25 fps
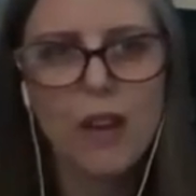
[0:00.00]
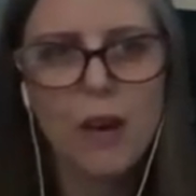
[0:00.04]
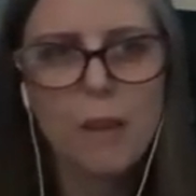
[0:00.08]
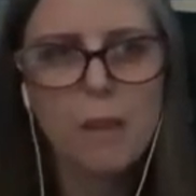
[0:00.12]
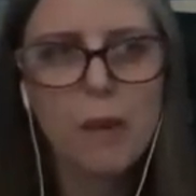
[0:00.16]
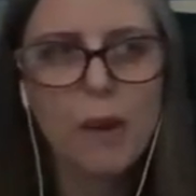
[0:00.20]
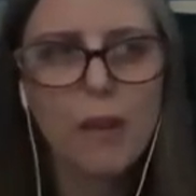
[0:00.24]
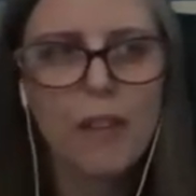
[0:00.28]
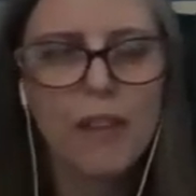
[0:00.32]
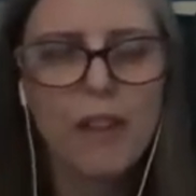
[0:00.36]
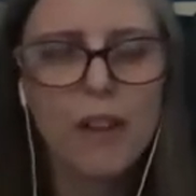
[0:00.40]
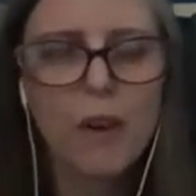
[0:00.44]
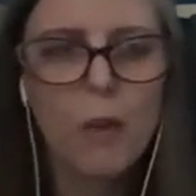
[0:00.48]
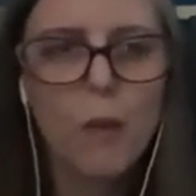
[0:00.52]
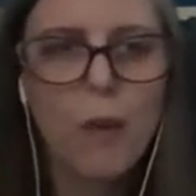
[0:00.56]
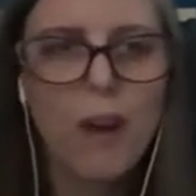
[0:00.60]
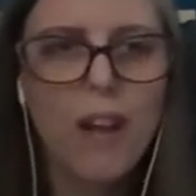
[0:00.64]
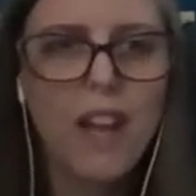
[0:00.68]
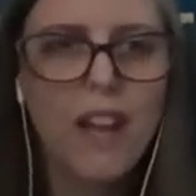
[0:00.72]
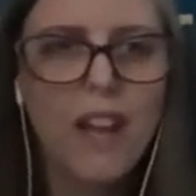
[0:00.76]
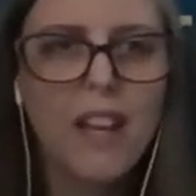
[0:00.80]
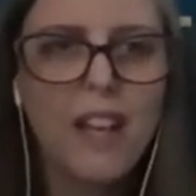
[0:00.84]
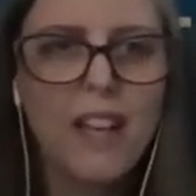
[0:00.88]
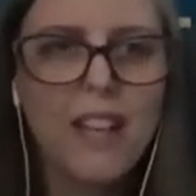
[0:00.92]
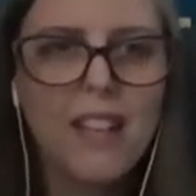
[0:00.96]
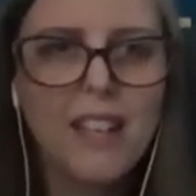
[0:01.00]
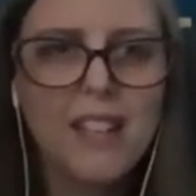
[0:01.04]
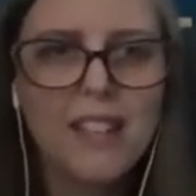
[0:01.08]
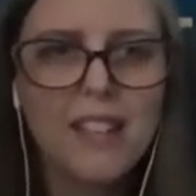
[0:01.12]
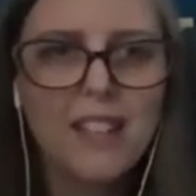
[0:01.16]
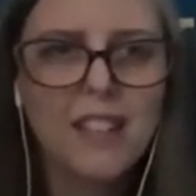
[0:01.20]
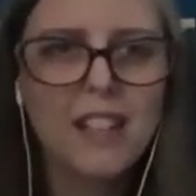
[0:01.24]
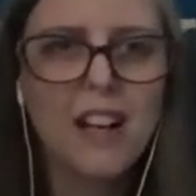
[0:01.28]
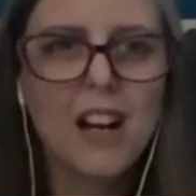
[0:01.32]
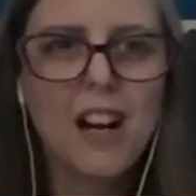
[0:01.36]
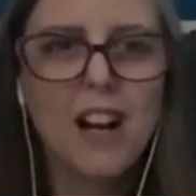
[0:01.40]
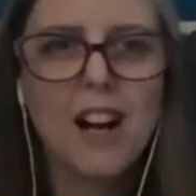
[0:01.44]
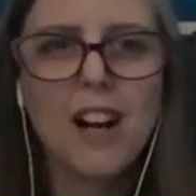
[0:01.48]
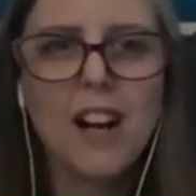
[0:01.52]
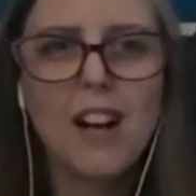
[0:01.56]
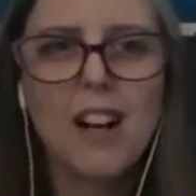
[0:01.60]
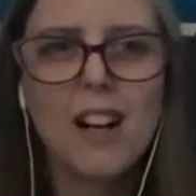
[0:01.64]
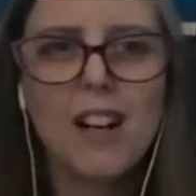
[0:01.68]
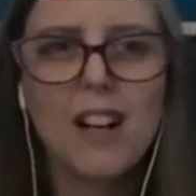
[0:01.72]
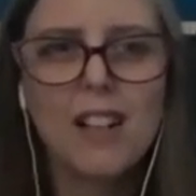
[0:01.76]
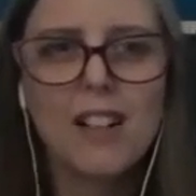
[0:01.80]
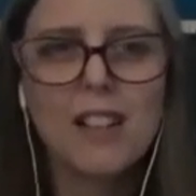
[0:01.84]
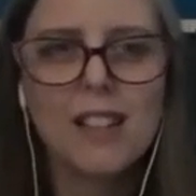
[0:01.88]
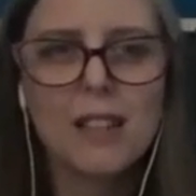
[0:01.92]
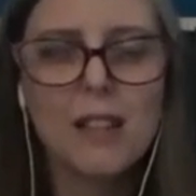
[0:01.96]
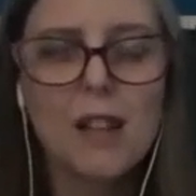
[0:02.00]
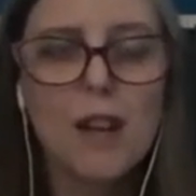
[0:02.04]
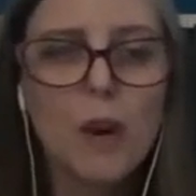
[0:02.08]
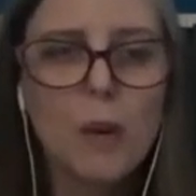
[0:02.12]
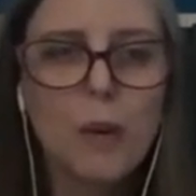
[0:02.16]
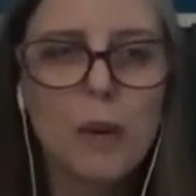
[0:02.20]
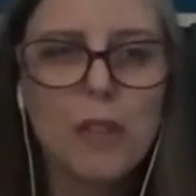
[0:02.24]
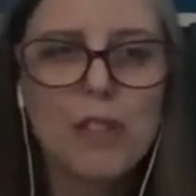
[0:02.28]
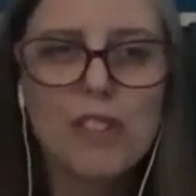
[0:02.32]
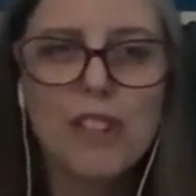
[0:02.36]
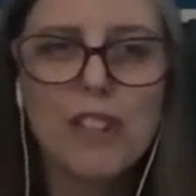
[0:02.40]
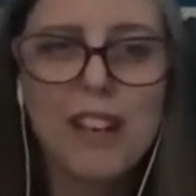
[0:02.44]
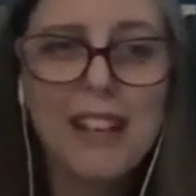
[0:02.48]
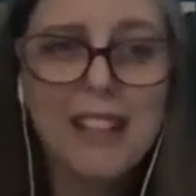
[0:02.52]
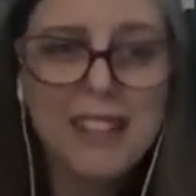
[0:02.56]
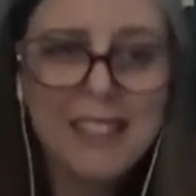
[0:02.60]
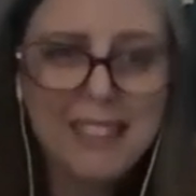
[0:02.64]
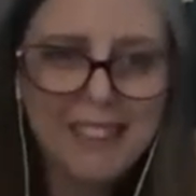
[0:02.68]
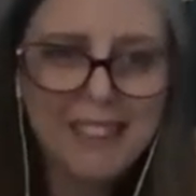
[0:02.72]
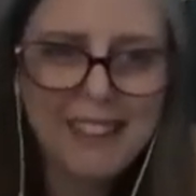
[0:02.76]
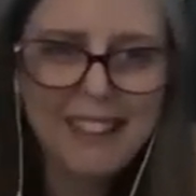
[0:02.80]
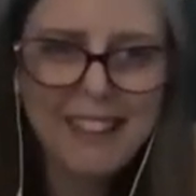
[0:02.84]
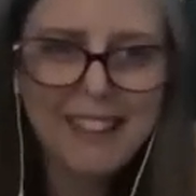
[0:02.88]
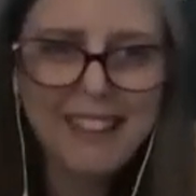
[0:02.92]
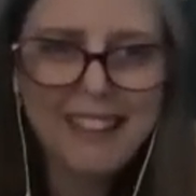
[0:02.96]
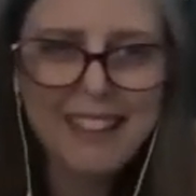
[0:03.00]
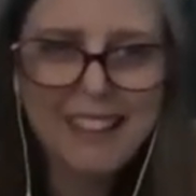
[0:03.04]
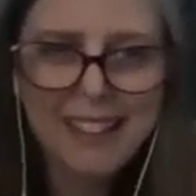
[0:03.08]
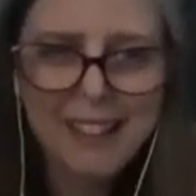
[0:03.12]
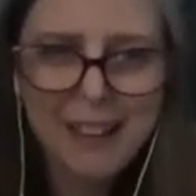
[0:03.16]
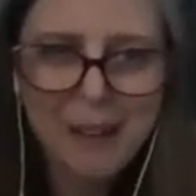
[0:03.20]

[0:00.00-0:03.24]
pulling away in the car, and which I think